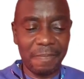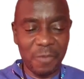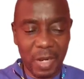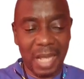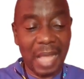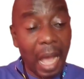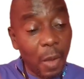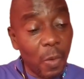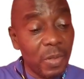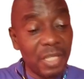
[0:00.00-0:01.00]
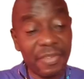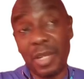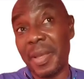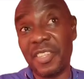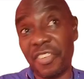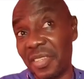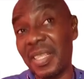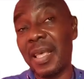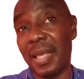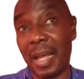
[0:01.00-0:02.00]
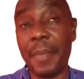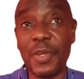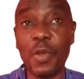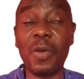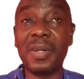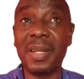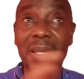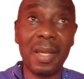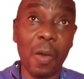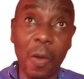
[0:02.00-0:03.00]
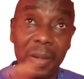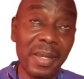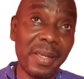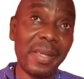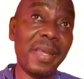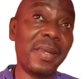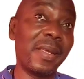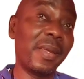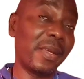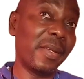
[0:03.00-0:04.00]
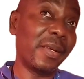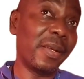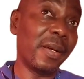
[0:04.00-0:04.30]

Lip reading: look at how these randomizations can be done all in the